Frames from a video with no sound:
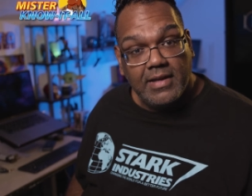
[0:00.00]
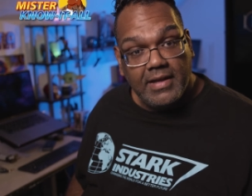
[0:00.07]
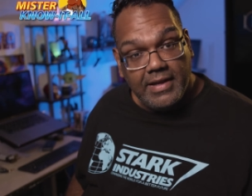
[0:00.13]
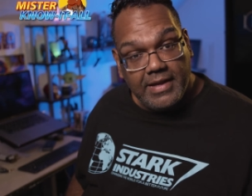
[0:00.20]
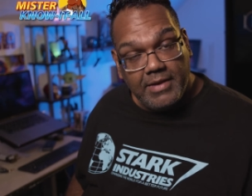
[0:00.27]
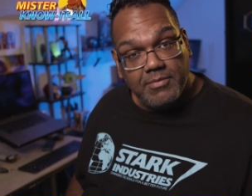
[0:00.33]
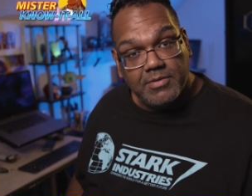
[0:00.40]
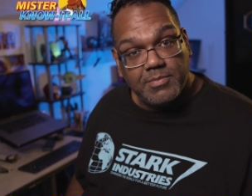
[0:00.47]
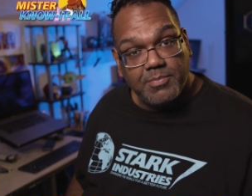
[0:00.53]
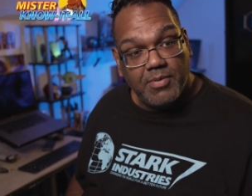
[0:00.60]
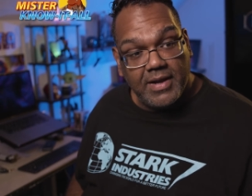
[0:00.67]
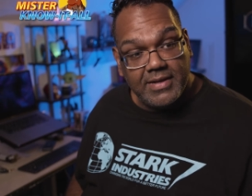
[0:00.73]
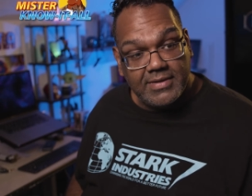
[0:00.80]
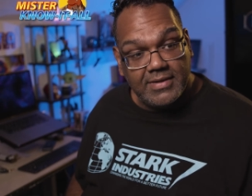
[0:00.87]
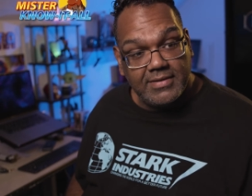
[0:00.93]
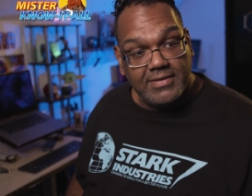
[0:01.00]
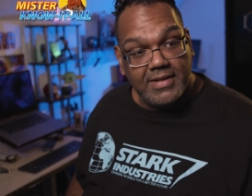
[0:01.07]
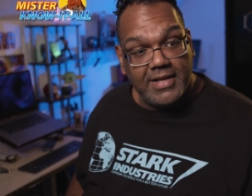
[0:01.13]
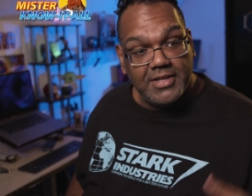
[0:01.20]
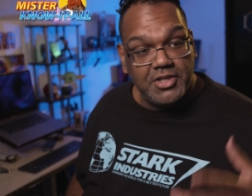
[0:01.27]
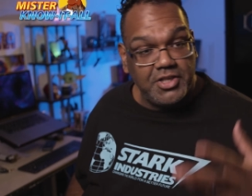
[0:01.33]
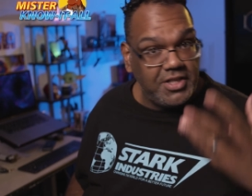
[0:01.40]
He was present.
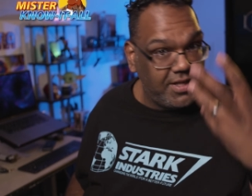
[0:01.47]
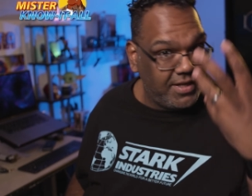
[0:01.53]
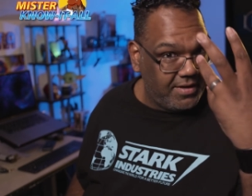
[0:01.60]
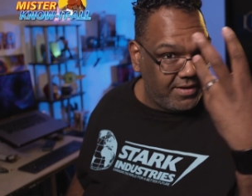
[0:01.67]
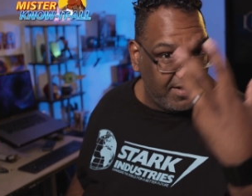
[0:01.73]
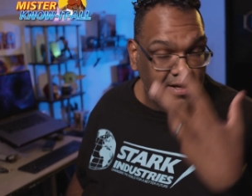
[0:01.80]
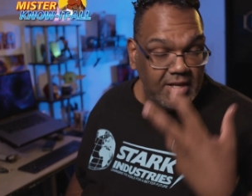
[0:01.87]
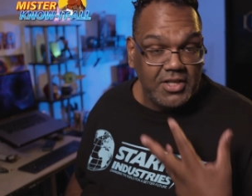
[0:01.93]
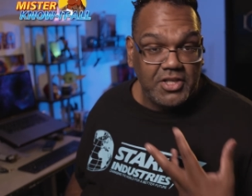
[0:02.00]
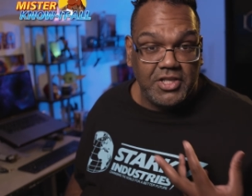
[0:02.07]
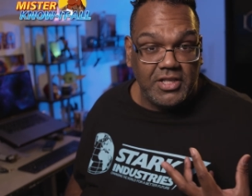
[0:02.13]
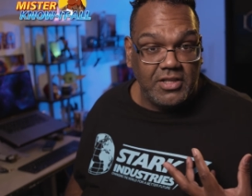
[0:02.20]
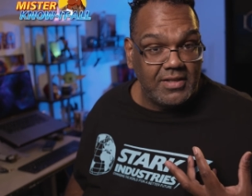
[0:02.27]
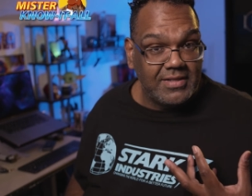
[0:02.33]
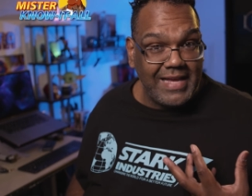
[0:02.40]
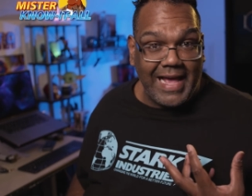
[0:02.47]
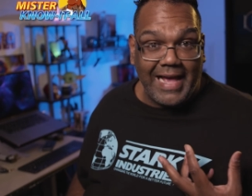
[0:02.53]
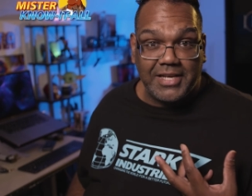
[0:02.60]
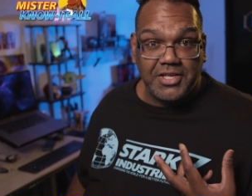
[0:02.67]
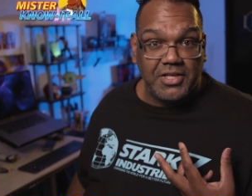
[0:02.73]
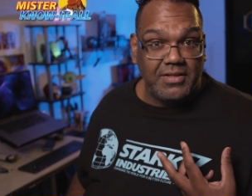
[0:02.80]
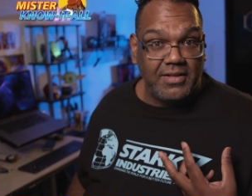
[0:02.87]
And she looks
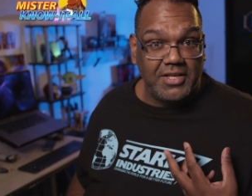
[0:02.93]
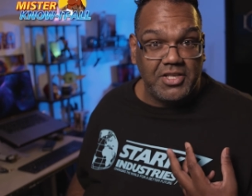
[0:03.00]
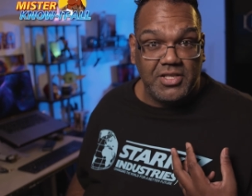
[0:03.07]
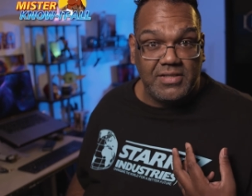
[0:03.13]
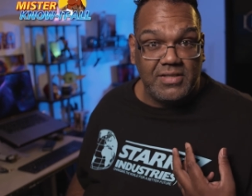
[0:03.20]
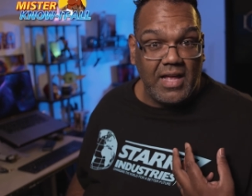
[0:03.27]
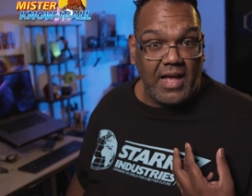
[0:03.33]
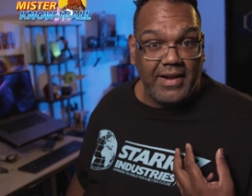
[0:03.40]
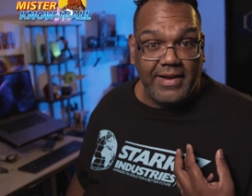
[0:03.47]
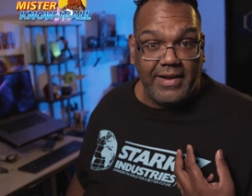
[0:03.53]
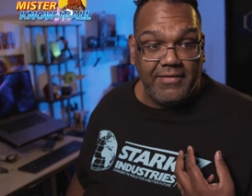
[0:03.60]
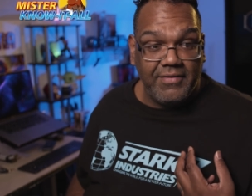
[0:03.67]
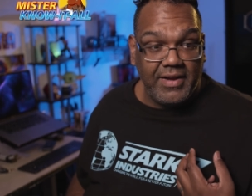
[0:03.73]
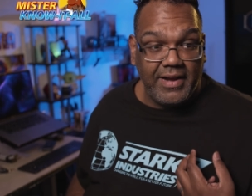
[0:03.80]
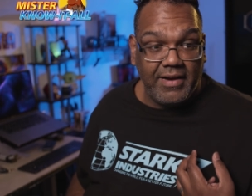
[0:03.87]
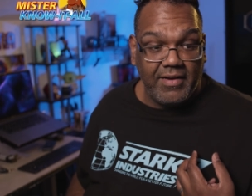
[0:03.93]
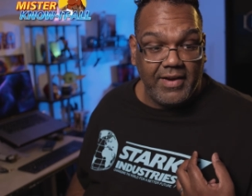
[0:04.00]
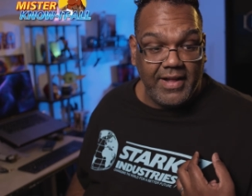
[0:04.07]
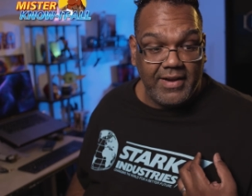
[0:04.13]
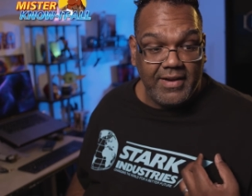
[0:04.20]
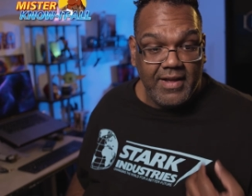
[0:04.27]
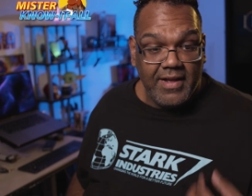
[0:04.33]
ashen, like she's not even hearing
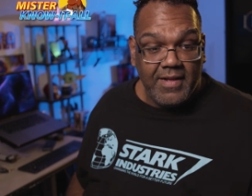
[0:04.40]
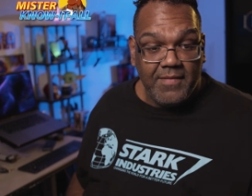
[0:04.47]
it.